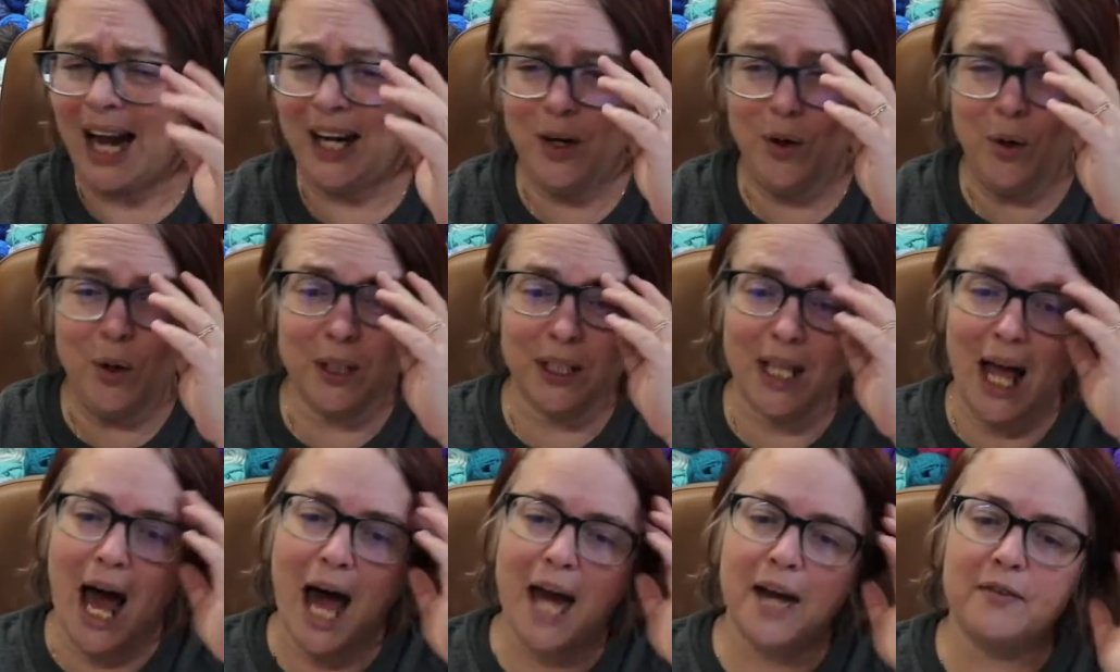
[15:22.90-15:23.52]
know a
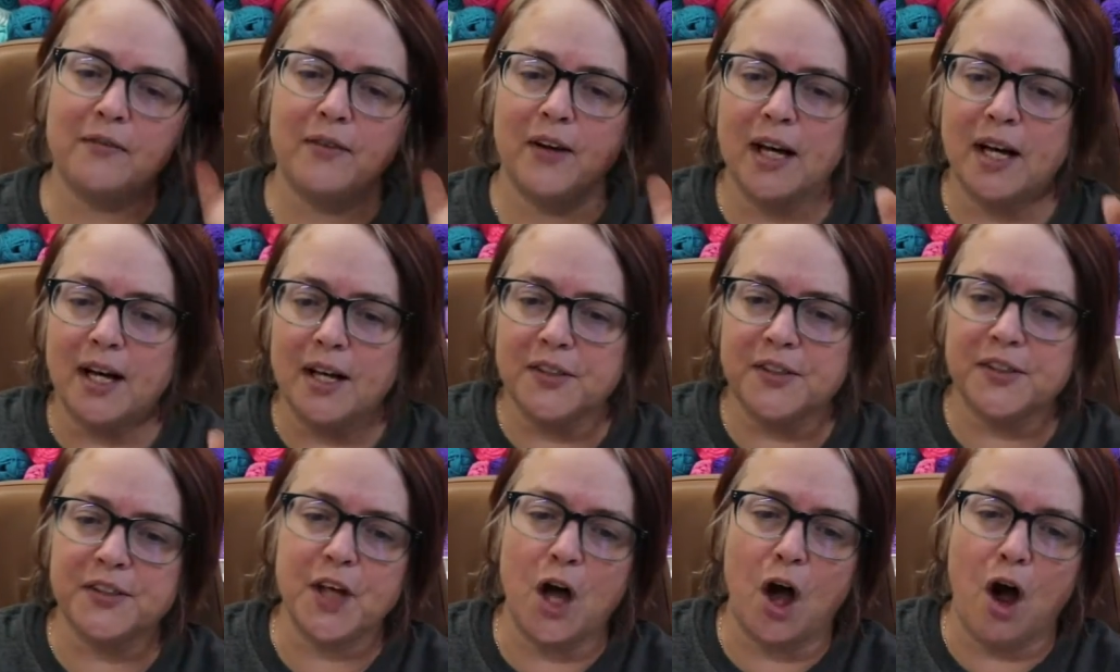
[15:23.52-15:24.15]
lot of
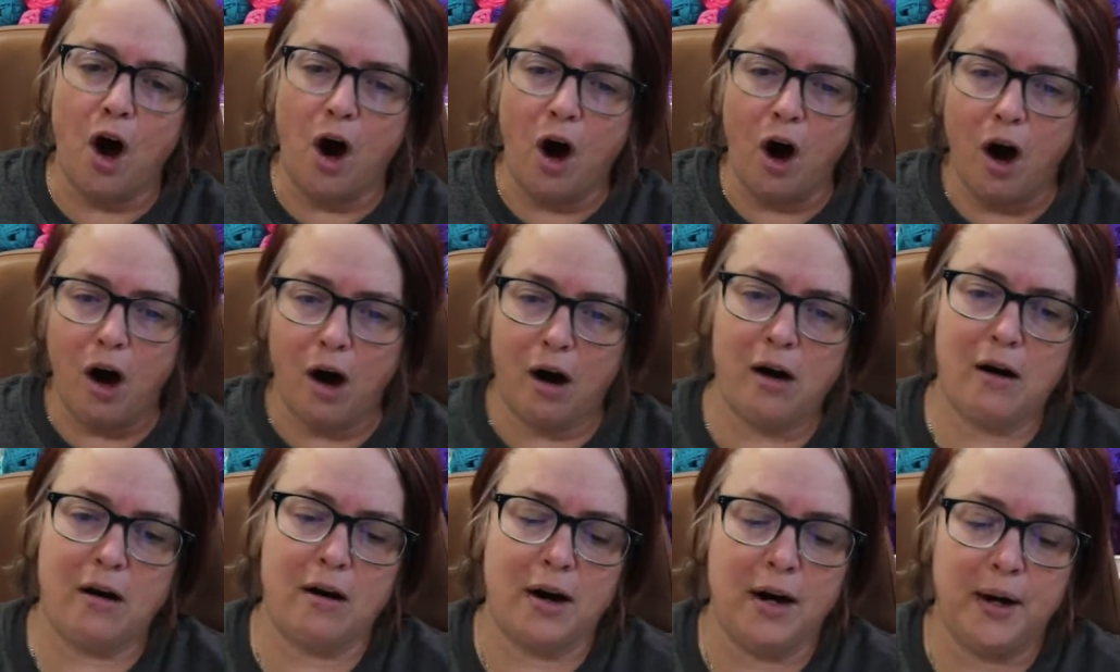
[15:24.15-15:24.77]
us
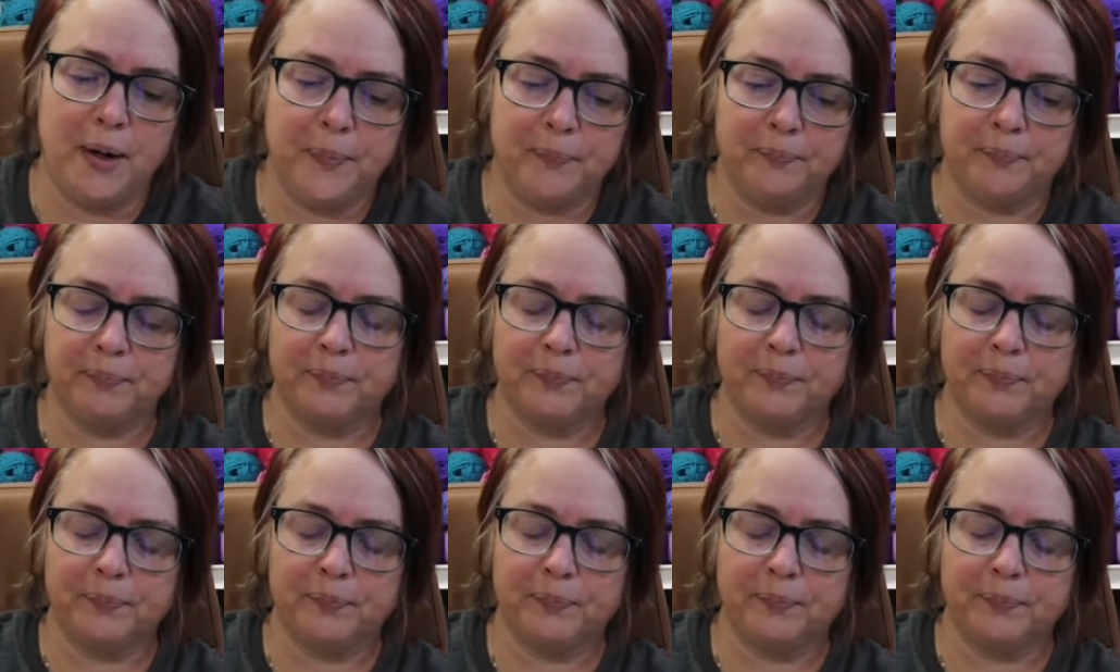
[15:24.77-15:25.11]
are